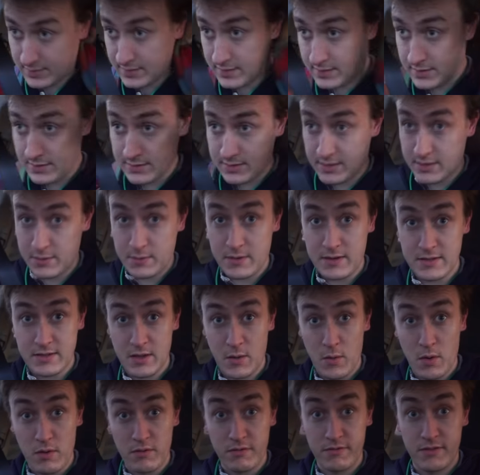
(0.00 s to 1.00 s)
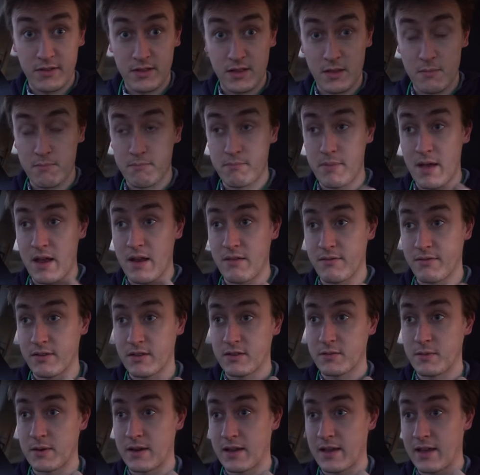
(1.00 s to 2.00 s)
because otherwise I won't feel the
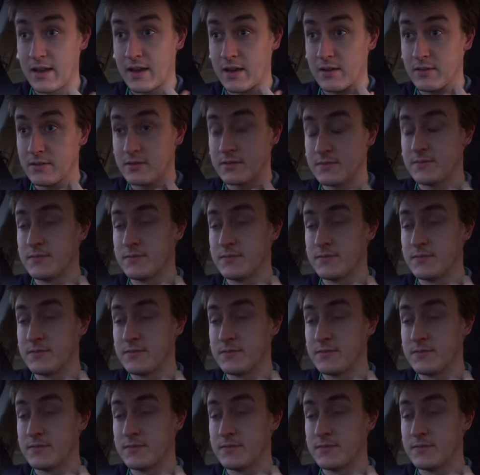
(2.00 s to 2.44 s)
benefits when I get out.